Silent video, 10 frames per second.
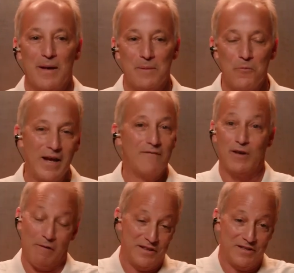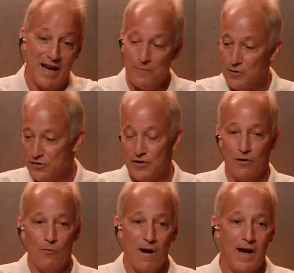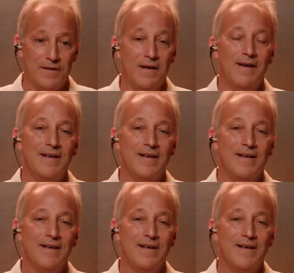I mean, we have a great time. We share wine.